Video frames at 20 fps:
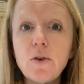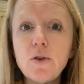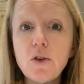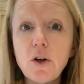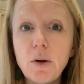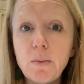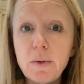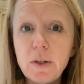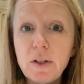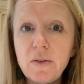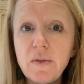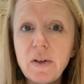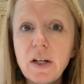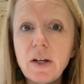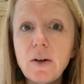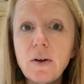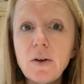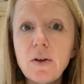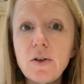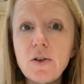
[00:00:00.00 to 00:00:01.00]

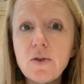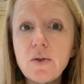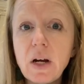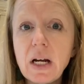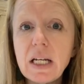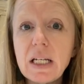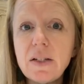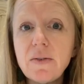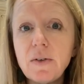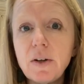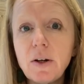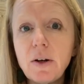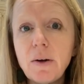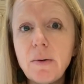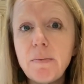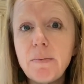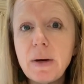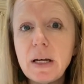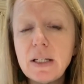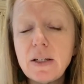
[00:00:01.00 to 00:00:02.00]
troposphere, stratosphere,
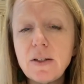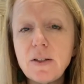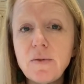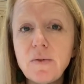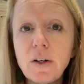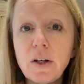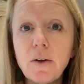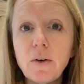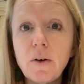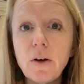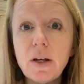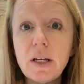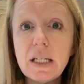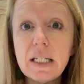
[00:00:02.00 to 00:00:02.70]
mesosphere,